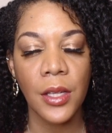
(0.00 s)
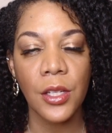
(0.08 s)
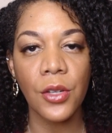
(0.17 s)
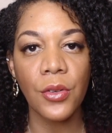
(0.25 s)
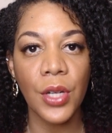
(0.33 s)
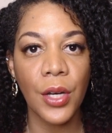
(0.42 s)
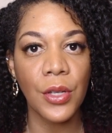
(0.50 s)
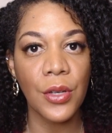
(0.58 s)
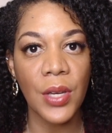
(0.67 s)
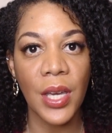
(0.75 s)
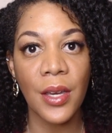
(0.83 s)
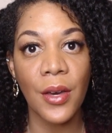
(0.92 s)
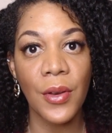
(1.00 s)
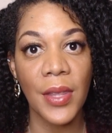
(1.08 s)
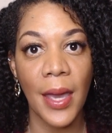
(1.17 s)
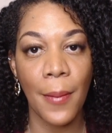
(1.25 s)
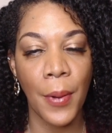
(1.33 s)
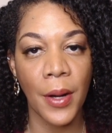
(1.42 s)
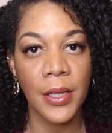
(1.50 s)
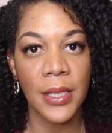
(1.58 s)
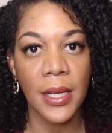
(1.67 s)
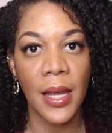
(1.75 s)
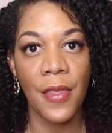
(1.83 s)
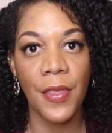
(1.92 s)
you know you can go to that
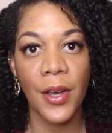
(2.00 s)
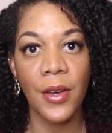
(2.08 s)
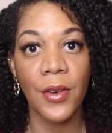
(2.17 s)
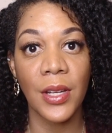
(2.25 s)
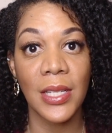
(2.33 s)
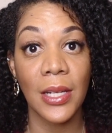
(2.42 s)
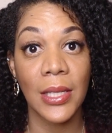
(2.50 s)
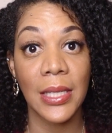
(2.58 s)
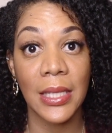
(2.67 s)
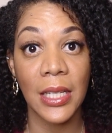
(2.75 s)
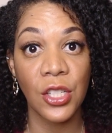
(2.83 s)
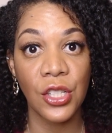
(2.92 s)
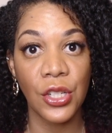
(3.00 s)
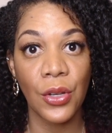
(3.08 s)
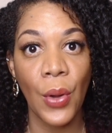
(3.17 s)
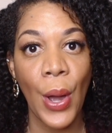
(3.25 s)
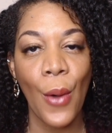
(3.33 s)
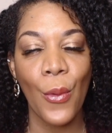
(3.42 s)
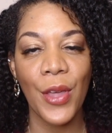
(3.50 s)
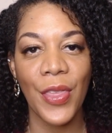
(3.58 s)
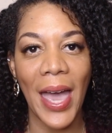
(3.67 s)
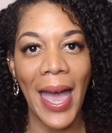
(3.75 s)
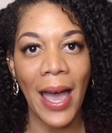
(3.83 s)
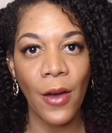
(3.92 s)
person and they're going to assist you
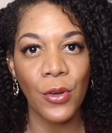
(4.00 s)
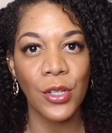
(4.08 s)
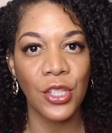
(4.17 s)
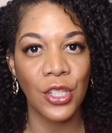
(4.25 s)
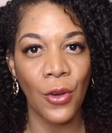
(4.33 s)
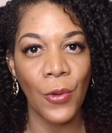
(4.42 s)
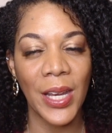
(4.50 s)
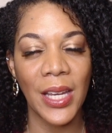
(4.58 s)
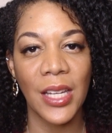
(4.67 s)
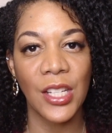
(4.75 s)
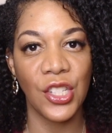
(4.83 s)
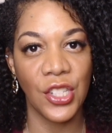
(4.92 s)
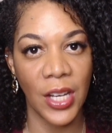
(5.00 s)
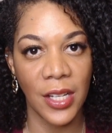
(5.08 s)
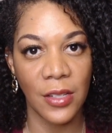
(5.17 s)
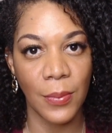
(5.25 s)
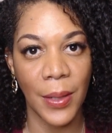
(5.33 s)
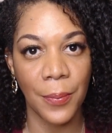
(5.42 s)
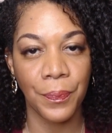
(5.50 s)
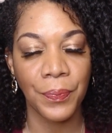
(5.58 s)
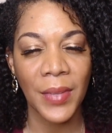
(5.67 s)
without showing judgment.